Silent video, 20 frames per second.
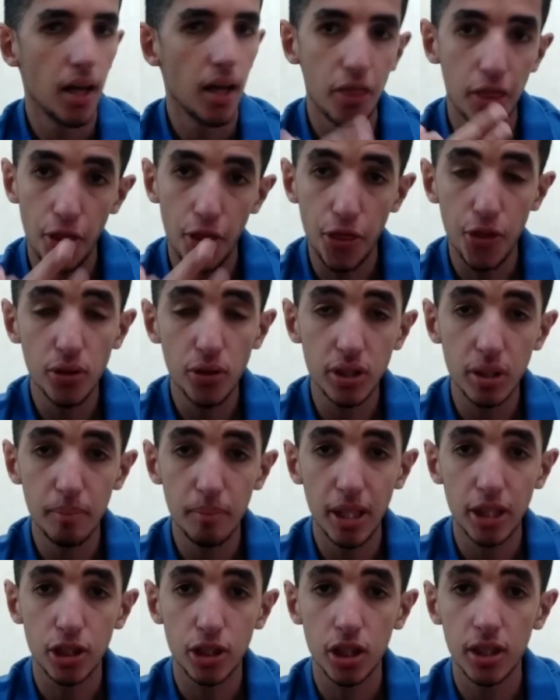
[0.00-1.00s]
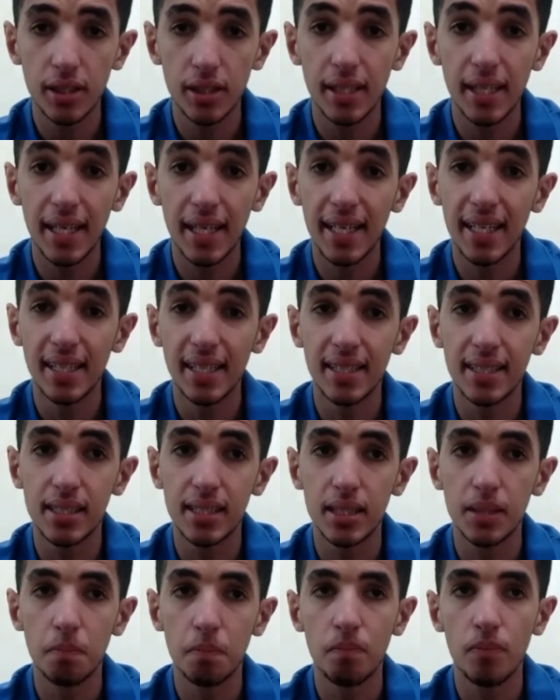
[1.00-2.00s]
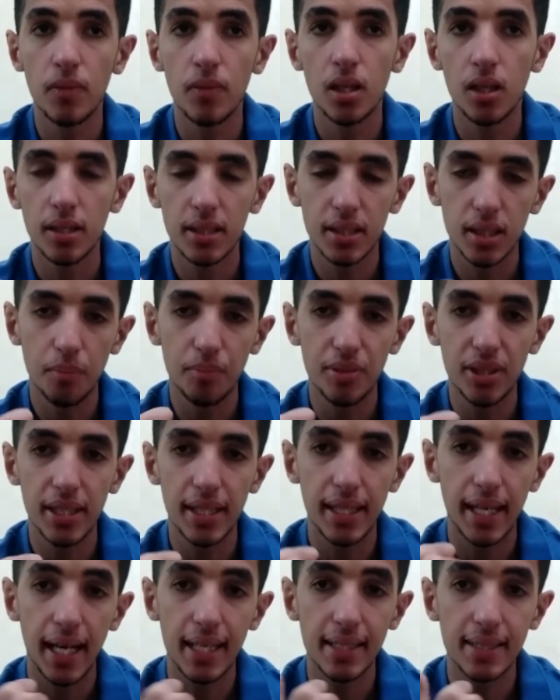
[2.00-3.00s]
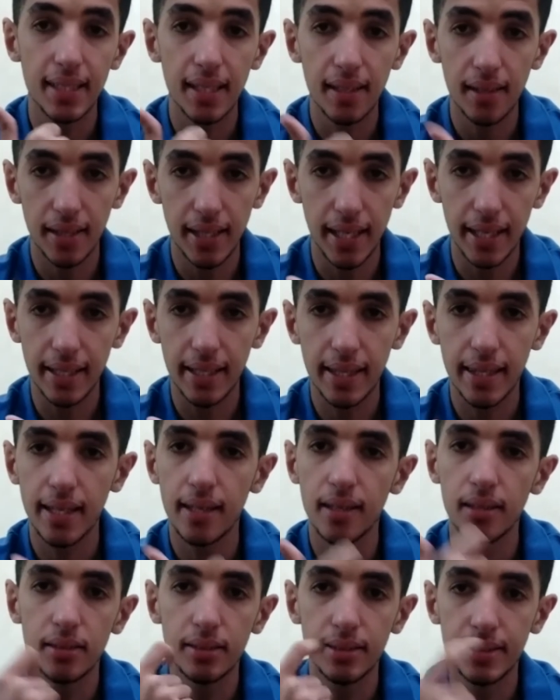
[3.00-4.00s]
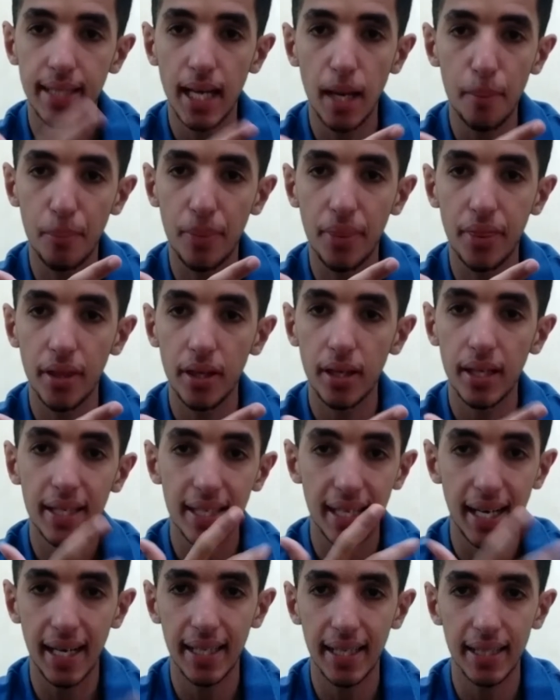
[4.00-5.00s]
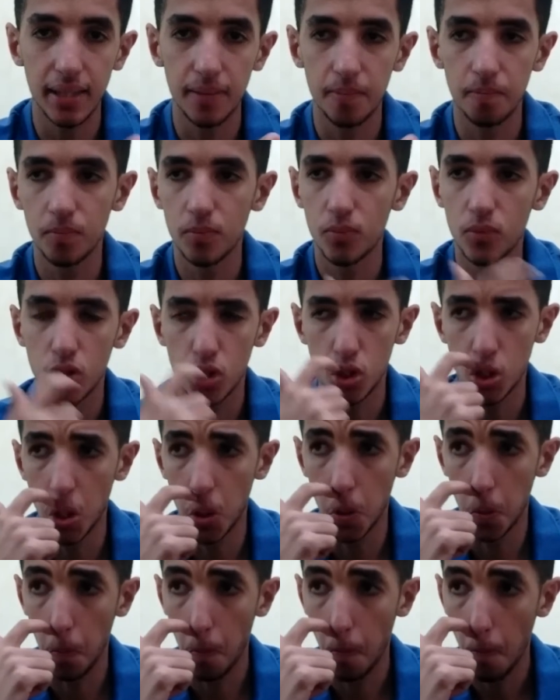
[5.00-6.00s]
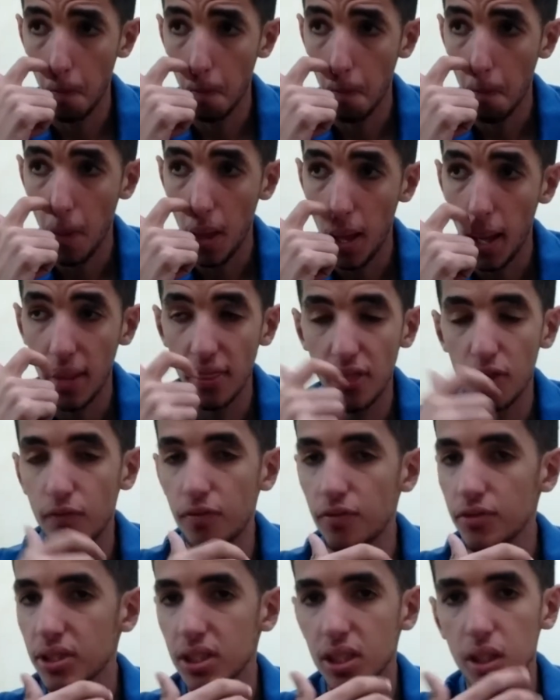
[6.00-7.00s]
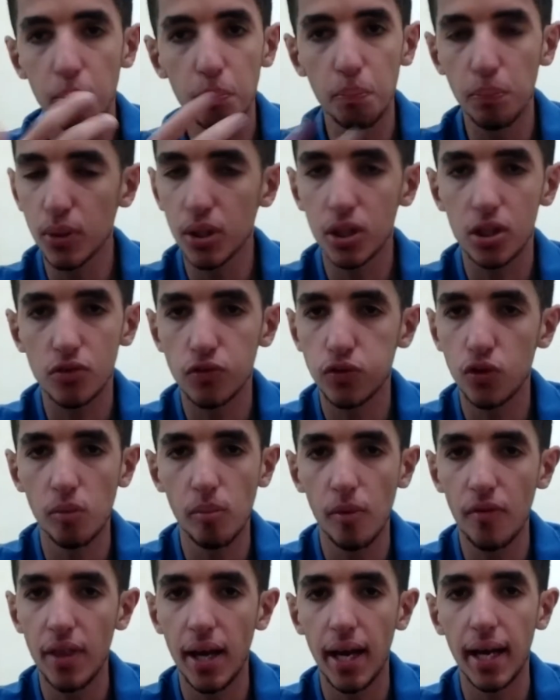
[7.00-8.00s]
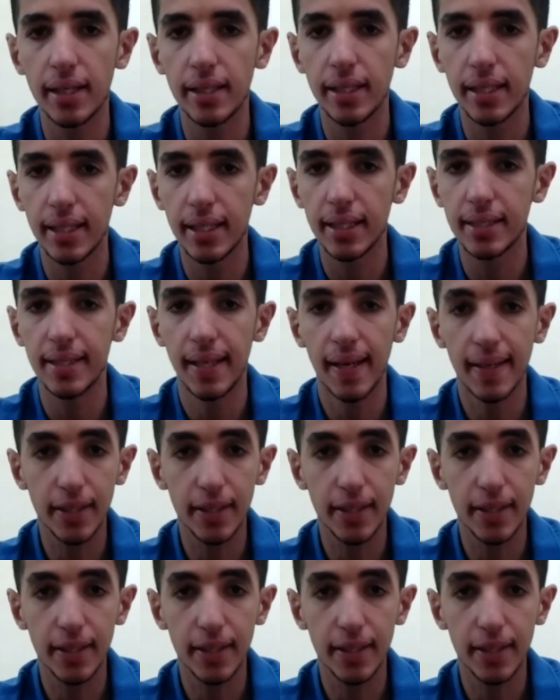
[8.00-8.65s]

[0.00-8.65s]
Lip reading: The third dimension is something that has length, depth, and height. So the simplest form of that is a